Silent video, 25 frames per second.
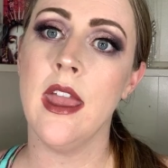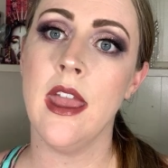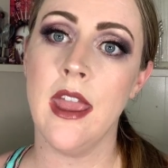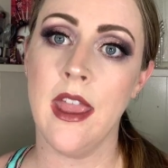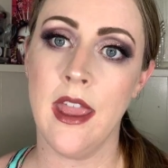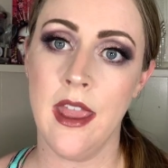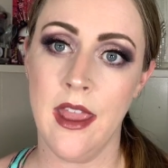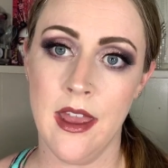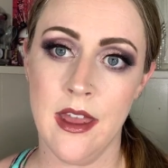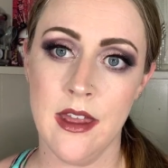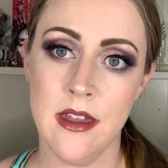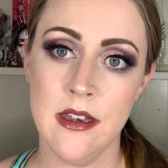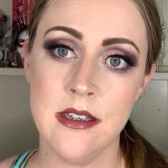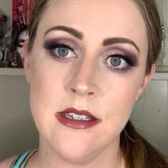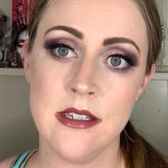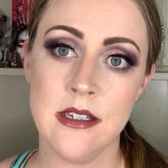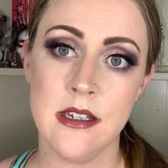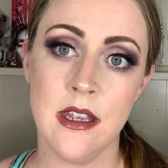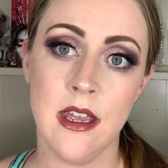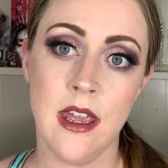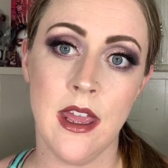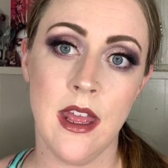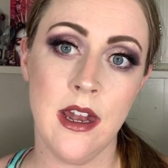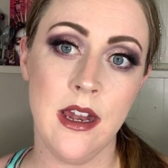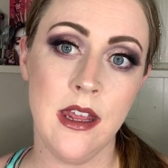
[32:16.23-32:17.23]
And
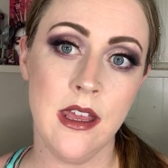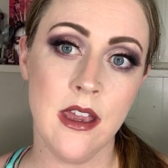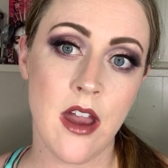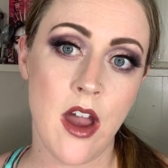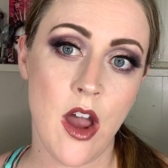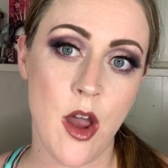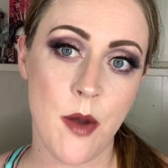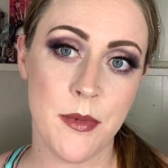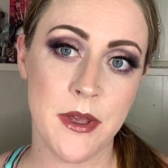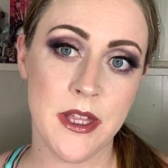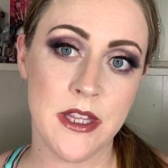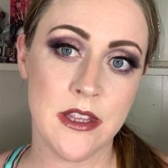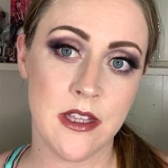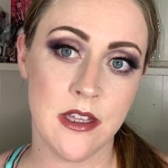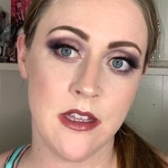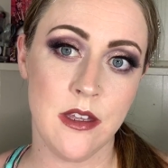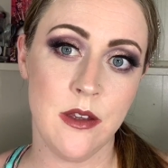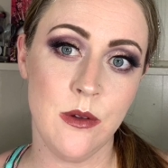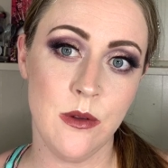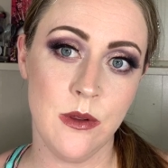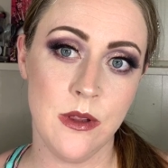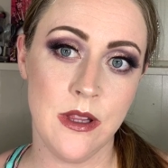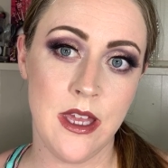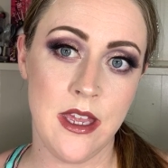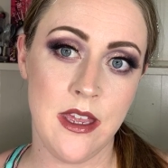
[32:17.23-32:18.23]
any comment that
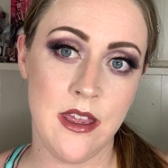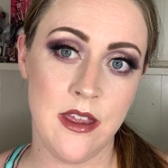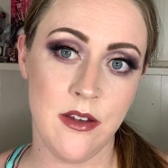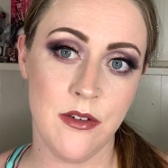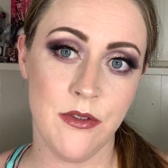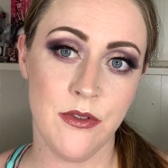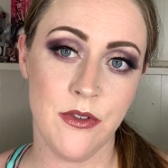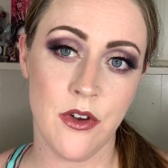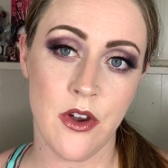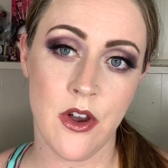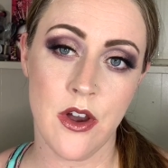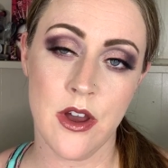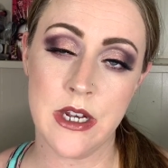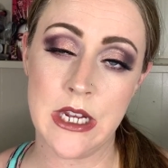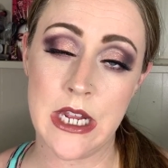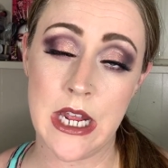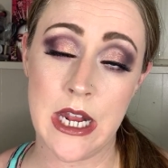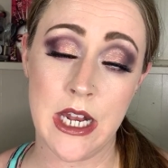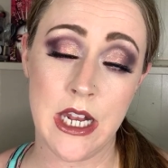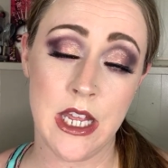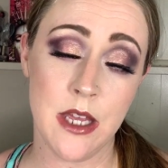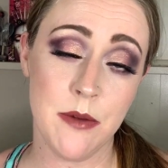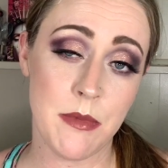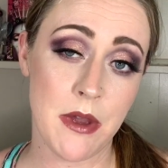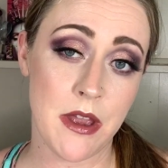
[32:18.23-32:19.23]
you leave on
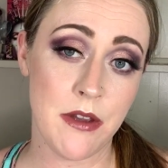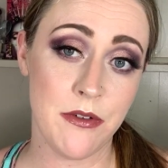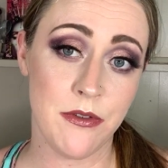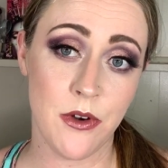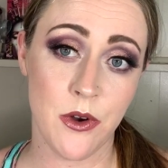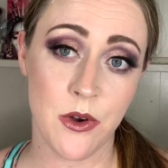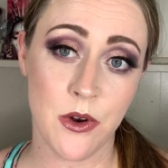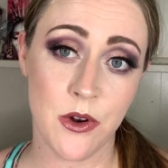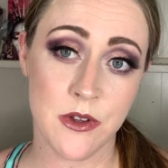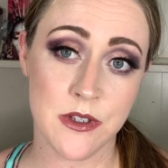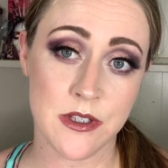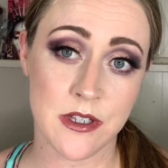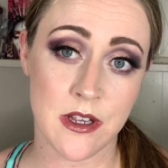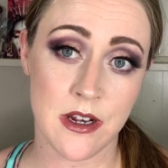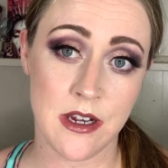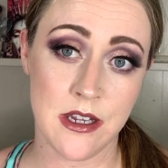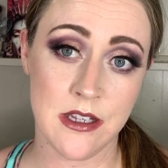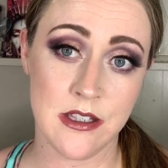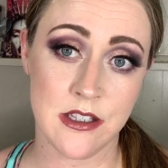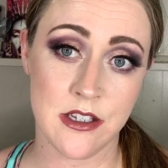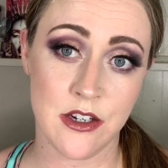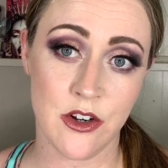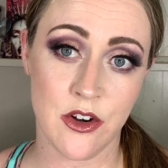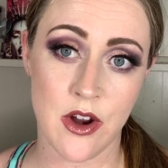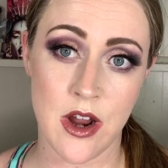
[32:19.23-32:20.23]
any of my photos on
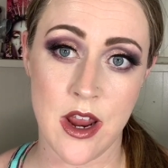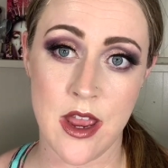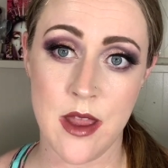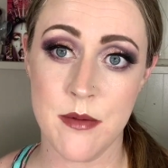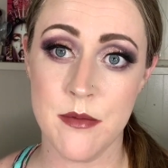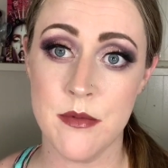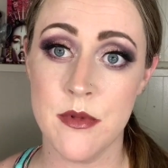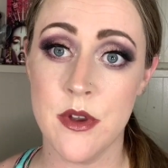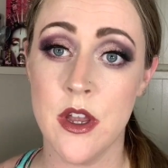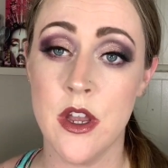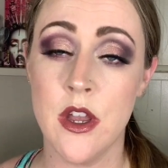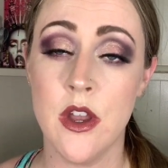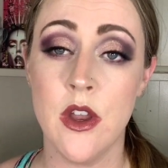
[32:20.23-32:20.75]
Instagram